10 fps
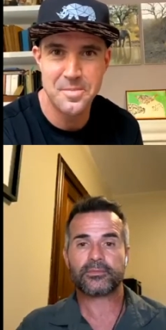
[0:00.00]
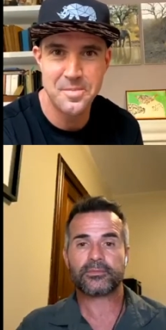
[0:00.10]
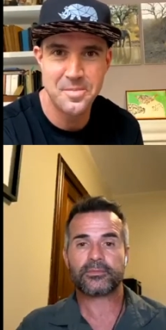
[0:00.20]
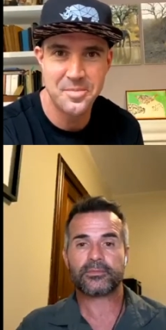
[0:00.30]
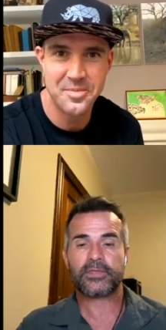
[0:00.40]

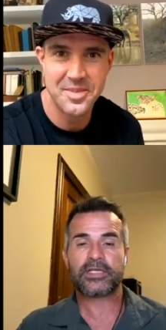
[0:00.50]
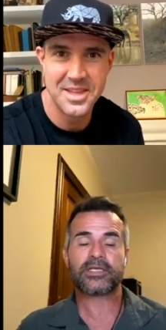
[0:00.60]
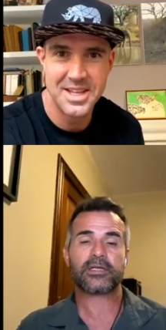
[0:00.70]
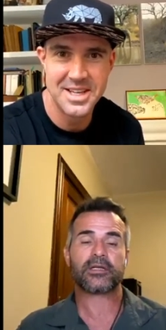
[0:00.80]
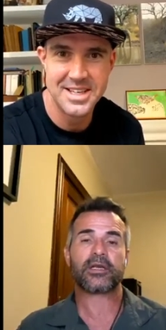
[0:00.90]

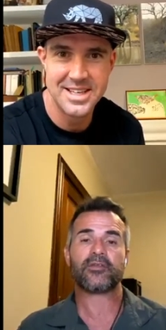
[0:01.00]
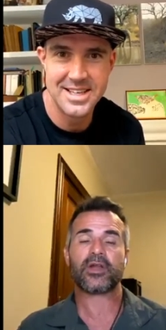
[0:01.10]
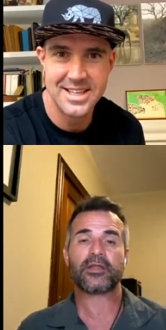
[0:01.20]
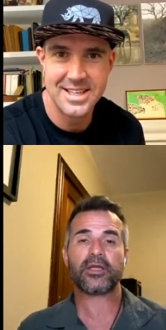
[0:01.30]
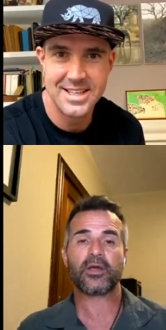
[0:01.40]
Speaker 1: Listen, Kevin, I
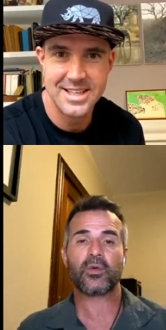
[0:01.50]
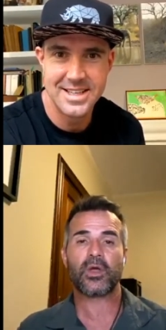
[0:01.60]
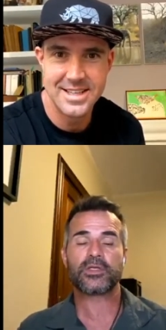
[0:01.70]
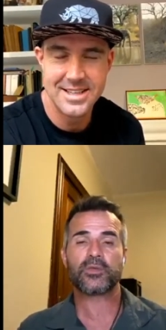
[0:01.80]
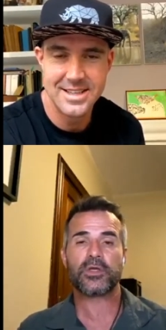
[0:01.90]
think
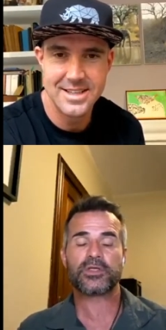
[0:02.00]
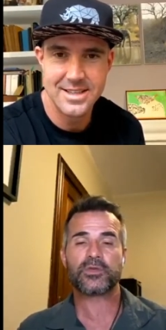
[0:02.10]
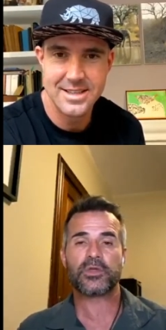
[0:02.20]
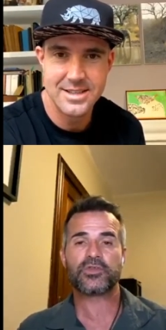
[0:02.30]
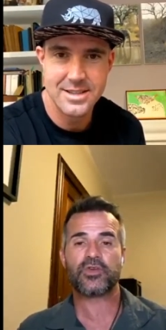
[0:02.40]
what's, what's,
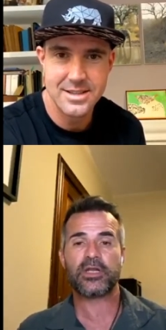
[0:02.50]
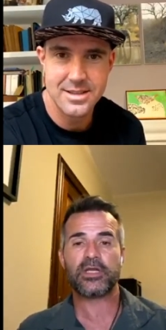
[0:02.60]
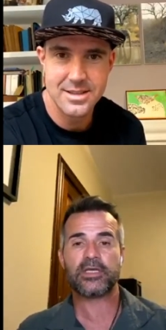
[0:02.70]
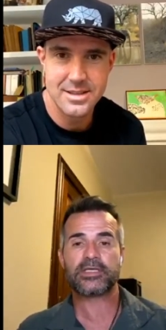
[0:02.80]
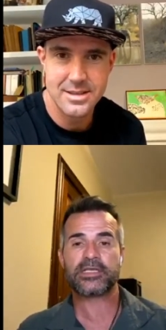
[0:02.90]
what's
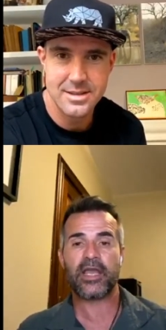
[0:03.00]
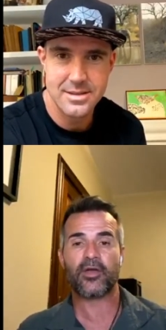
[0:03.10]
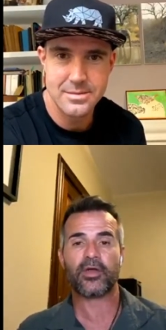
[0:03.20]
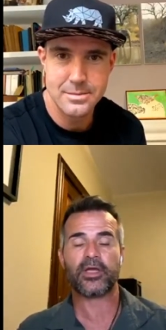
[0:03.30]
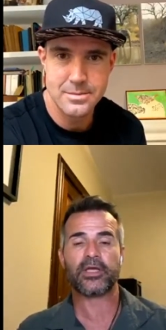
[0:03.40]
really
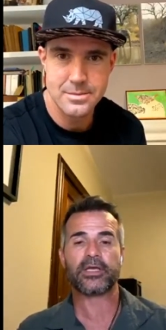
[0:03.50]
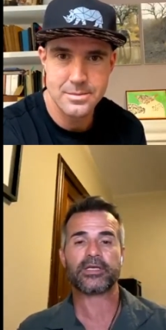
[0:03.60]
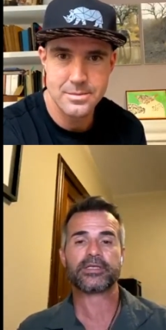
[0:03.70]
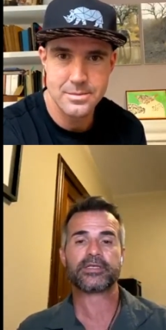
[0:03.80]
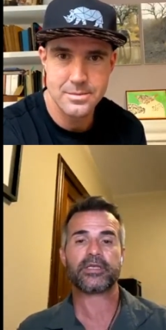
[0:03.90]
scary
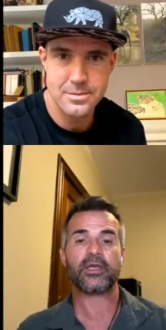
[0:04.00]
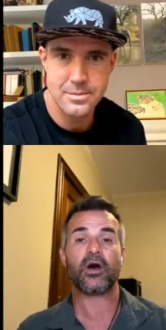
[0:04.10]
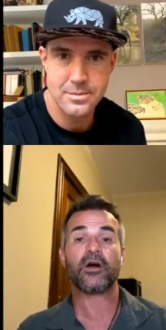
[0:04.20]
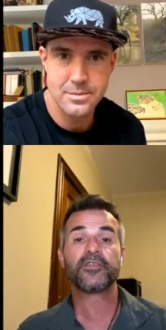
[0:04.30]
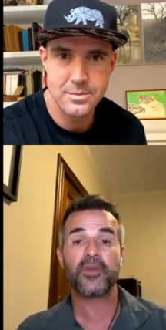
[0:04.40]
is the
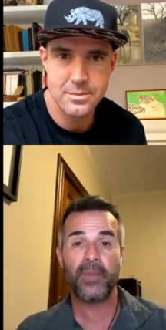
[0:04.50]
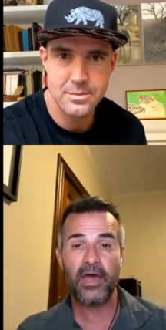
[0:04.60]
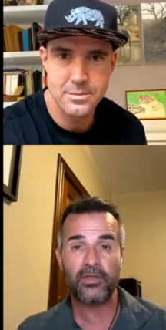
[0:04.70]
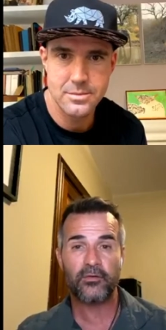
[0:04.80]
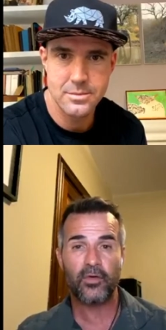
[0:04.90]

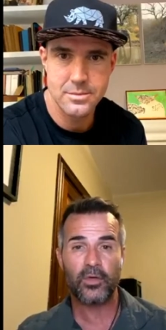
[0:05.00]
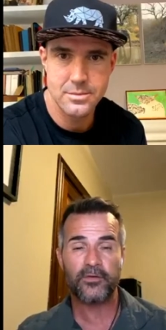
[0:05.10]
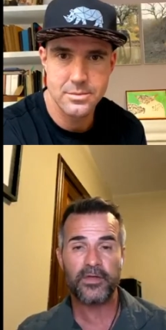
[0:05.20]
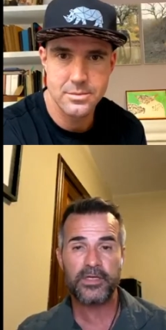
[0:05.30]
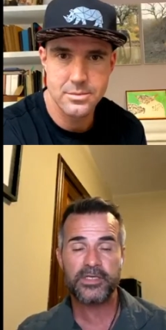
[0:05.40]
aftermath of all of
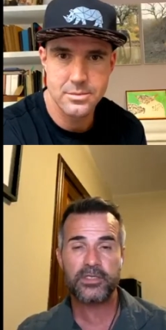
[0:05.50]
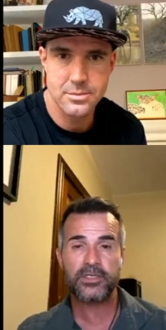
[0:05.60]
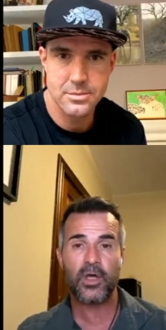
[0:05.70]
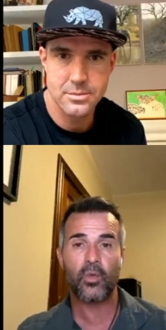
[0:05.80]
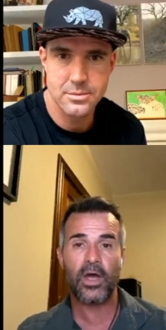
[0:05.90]
this.
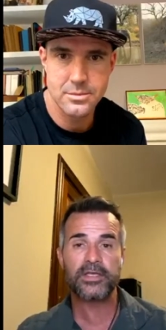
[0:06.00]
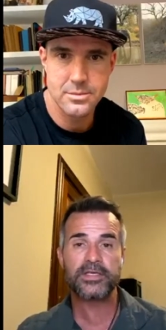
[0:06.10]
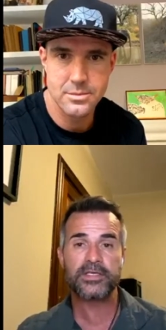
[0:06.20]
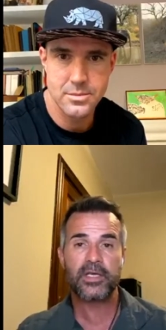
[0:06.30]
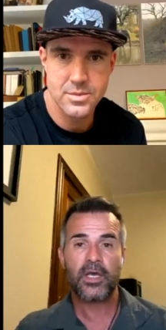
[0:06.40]
So
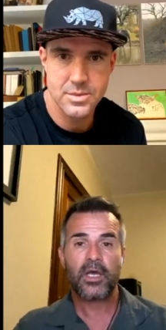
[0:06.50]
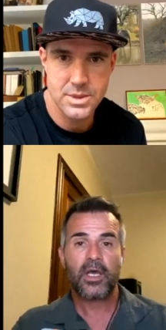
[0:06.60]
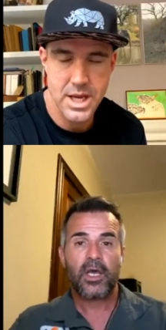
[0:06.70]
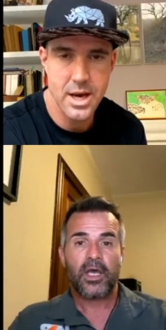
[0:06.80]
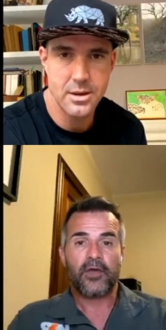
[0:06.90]
once
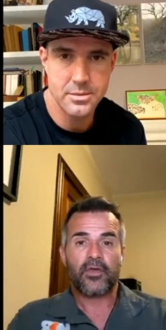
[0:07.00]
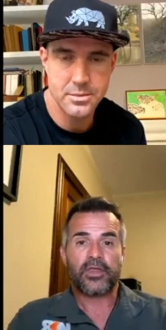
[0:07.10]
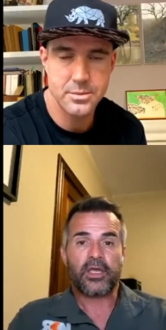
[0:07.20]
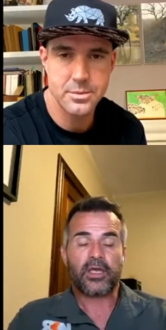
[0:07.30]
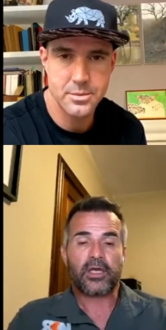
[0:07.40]
yeah.
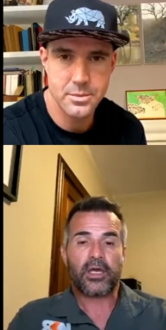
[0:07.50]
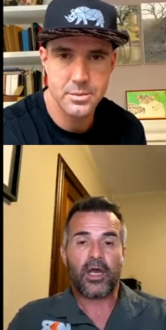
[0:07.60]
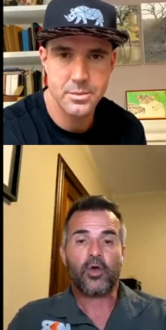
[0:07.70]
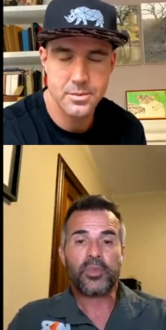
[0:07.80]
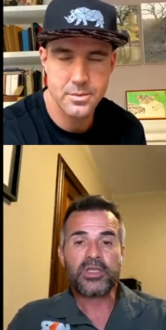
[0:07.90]
everything
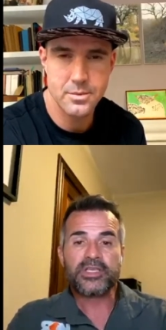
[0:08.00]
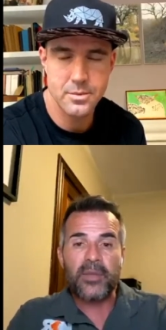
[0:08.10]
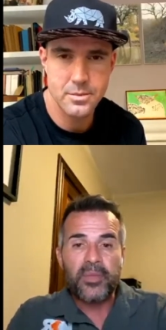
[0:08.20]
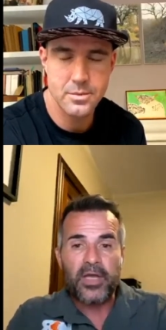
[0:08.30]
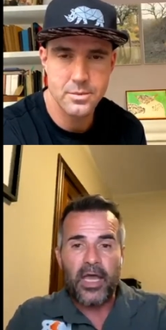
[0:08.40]
opens up
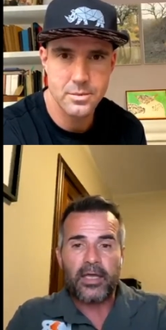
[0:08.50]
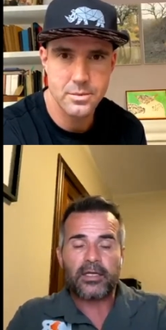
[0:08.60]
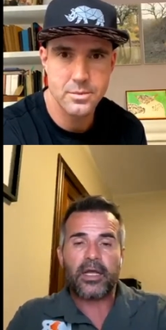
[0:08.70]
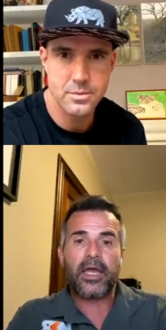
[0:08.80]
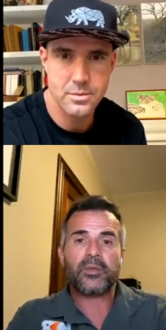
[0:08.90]
again
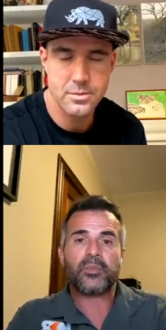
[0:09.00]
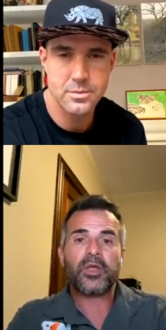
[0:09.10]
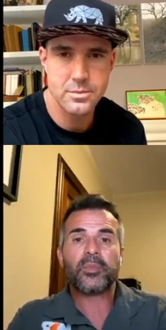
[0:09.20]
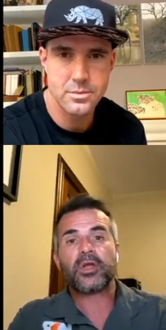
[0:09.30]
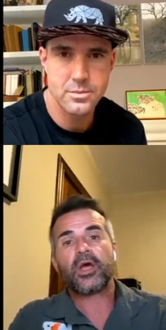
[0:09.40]
and
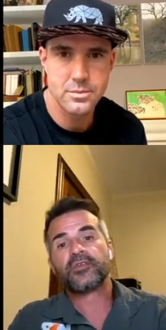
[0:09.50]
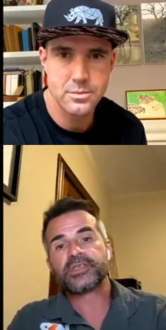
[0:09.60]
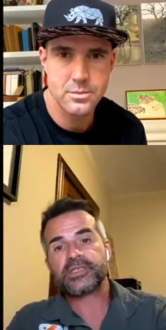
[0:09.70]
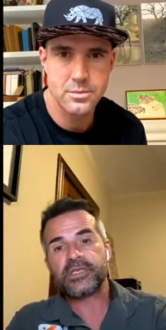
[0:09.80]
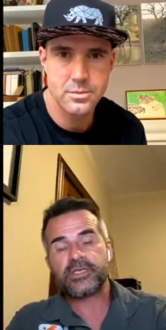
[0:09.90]
people
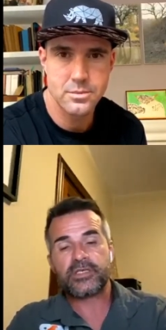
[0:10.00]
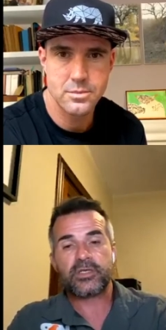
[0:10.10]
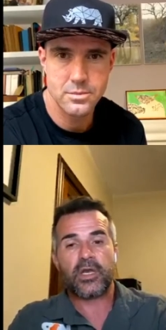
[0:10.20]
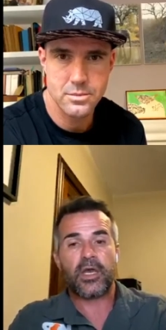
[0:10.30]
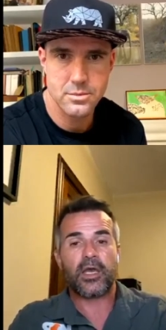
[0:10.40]
overseas,
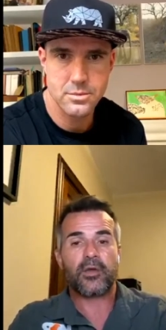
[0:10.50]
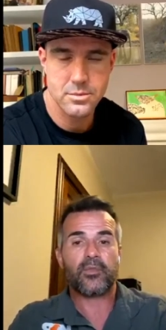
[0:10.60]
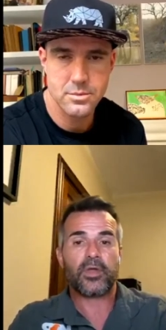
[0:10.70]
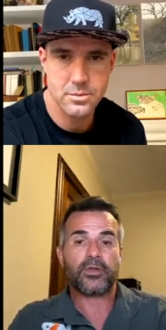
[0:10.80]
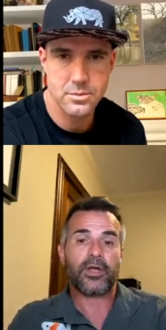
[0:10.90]
um,
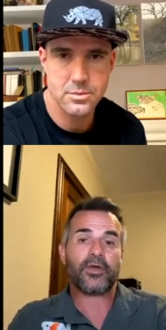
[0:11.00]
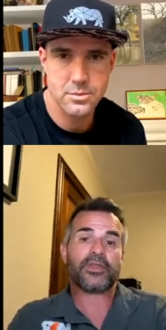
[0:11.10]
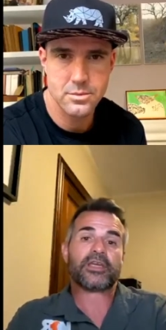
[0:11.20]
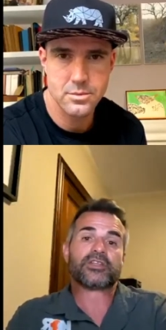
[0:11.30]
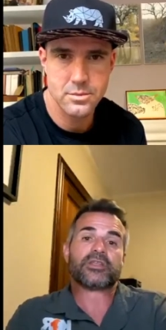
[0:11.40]
you know,
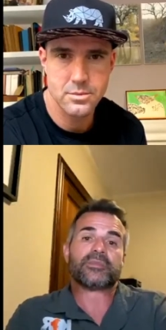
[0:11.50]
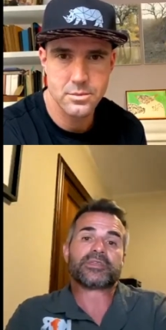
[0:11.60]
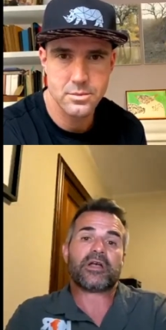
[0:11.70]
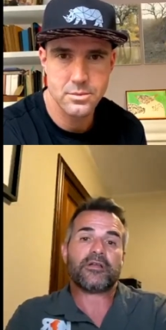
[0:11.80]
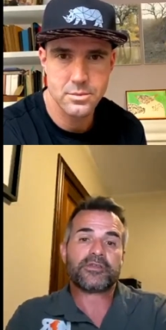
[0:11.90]
think to
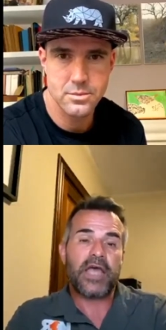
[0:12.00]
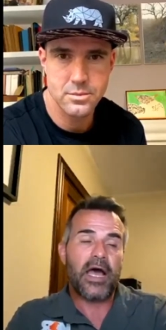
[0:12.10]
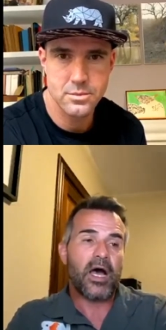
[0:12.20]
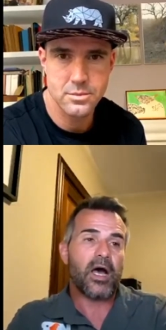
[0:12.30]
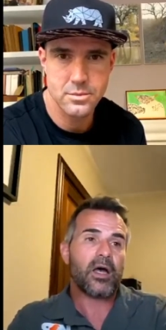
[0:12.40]
themselves, how,